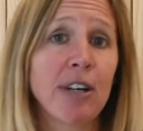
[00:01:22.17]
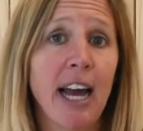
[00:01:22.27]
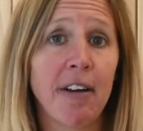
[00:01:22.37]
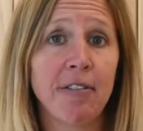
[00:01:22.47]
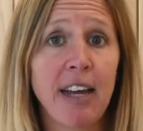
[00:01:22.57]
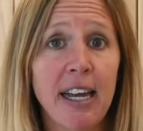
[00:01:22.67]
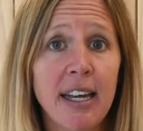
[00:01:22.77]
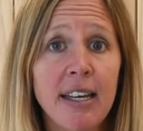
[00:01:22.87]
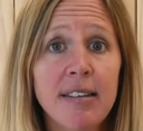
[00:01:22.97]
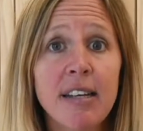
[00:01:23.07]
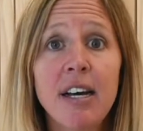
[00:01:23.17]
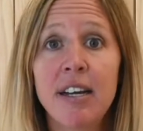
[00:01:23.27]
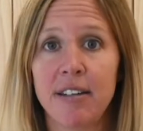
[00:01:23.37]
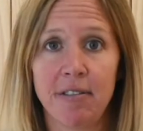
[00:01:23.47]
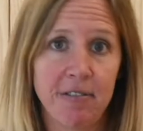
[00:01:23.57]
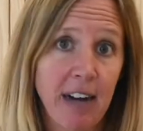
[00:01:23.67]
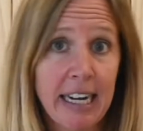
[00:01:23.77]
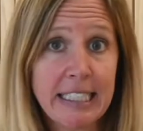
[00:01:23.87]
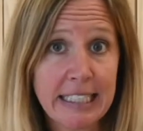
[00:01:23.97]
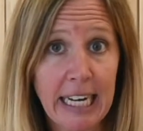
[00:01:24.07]
cafes to
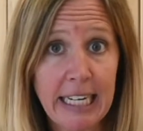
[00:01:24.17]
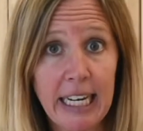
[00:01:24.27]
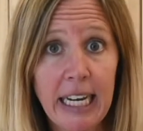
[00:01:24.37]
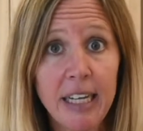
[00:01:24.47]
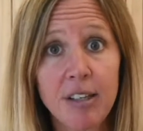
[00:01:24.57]
fine dining.